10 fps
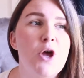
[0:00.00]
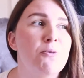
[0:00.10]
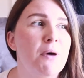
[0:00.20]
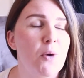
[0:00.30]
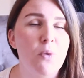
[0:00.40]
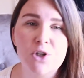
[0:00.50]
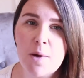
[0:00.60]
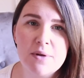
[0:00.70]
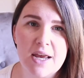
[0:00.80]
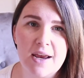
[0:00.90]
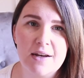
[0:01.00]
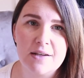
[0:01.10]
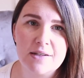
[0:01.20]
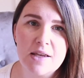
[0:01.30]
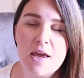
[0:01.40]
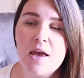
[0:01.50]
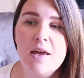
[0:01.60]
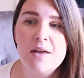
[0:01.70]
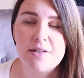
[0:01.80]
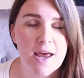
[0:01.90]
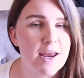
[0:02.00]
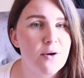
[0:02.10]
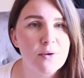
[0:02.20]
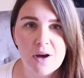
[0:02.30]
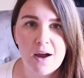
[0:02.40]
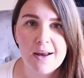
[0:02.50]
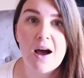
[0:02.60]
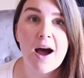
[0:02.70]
no matter what time of day it is, day or night.